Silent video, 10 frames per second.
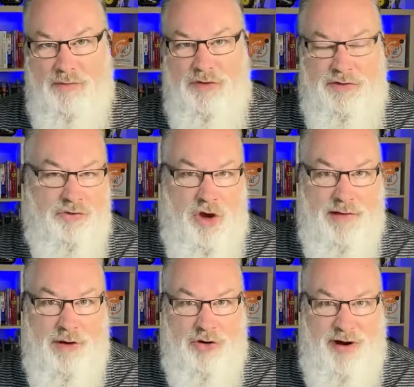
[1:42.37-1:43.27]
We can
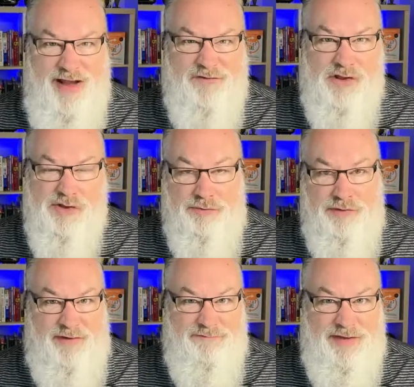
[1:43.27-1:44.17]
talk about graphics.
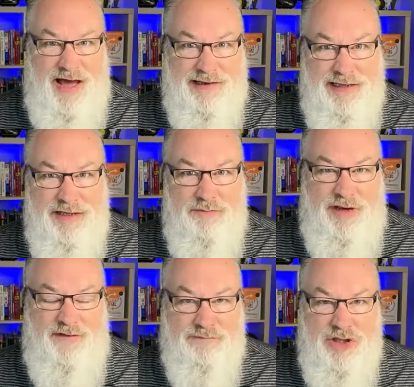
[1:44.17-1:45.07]
We'd have Dali,
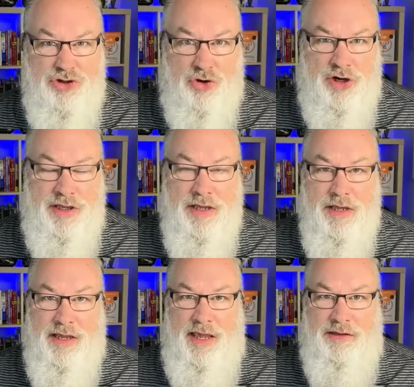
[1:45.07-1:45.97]
we'd have Midjourney
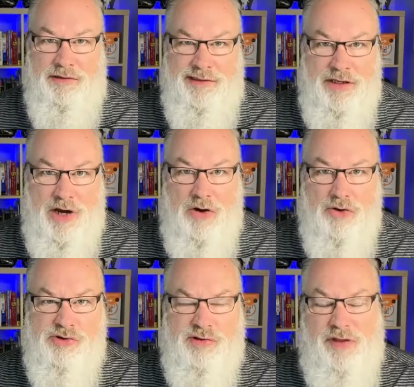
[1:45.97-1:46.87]
and
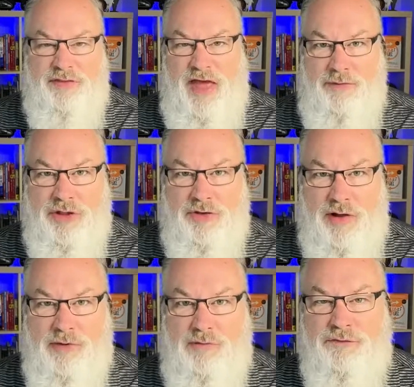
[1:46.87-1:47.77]
Leonardo, something like that we can
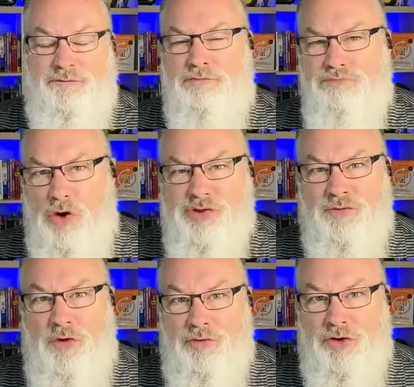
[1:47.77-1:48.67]
talk about. But for most
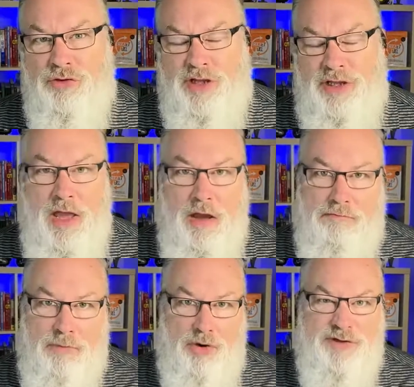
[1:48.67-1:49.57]
of what we're doing,
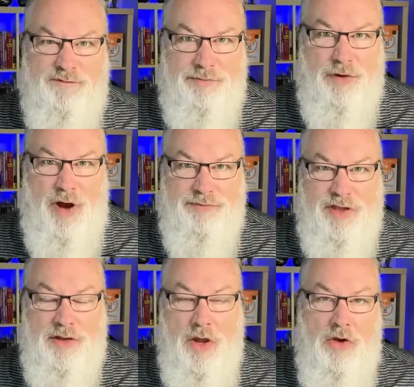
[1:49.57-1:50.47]
most of our
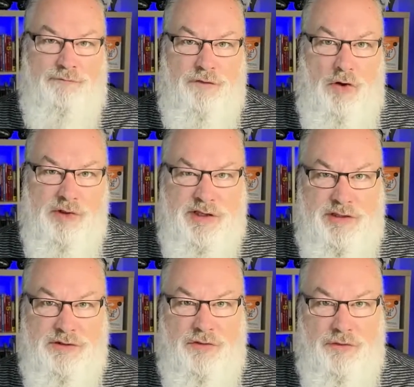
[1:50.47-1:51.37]
prompting falls
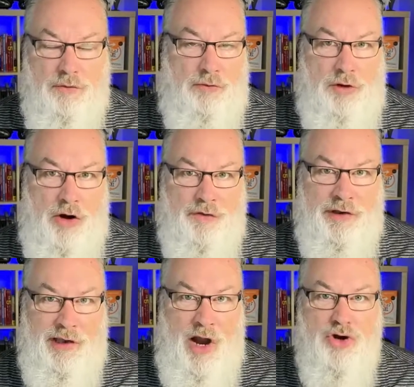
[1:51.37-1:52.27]
into what are the
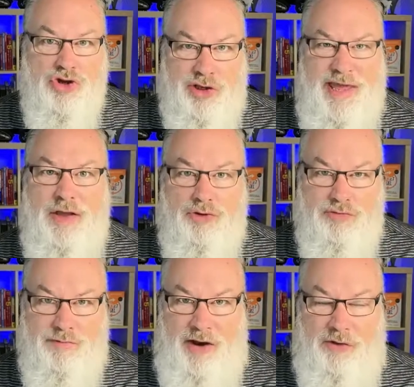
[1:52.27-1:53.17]
large
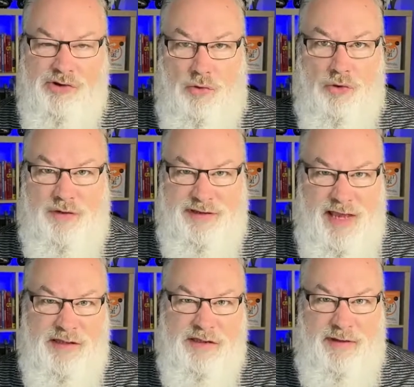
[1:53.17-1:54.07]
language models or the
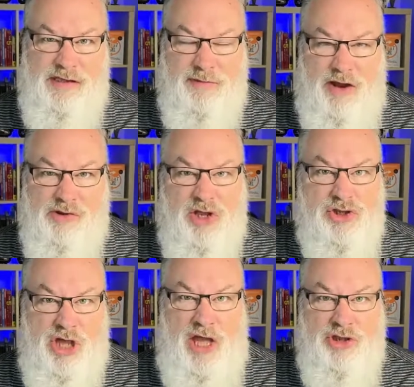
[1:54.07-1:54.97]
text-based models
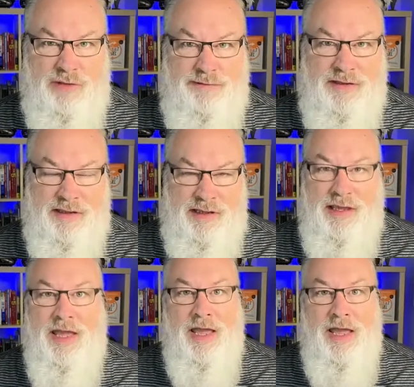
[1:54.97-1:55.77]
like ChatGPT